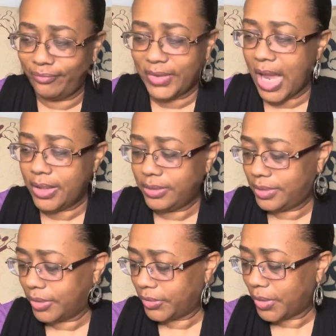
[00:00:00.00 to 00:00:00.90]

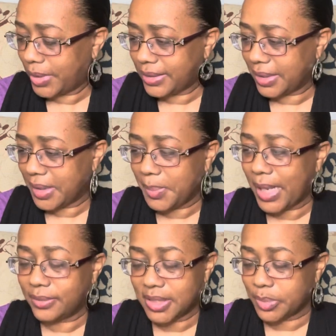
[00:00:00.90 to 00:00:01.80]
don't know anything
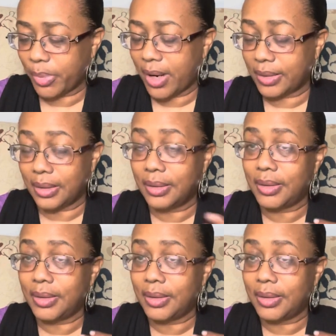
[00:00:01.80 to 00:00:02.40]
about this product,